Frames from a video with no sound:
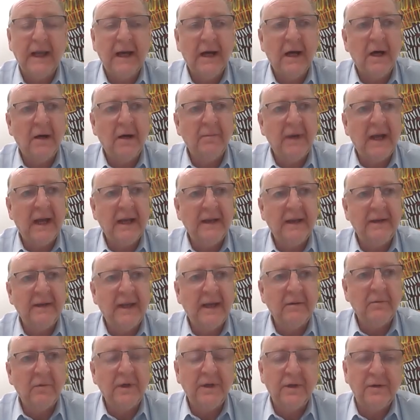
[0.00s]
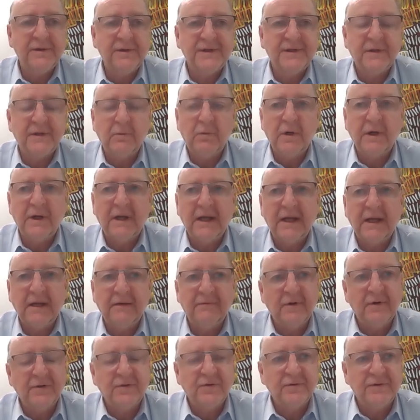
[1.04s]
and they were used to working in
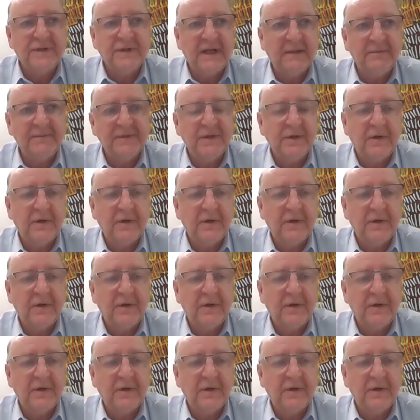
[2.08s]
virtual teams.